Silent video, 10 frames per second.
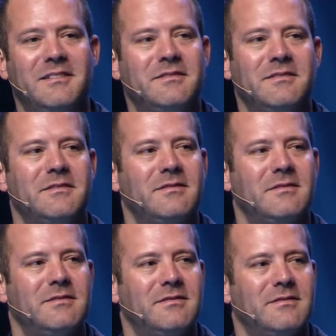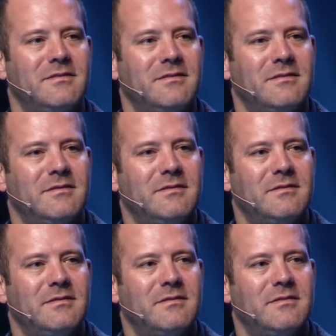
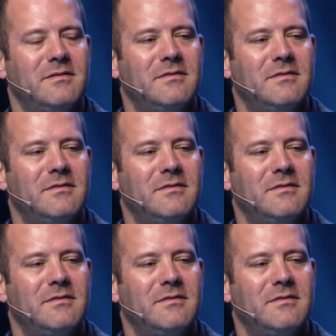[no speech]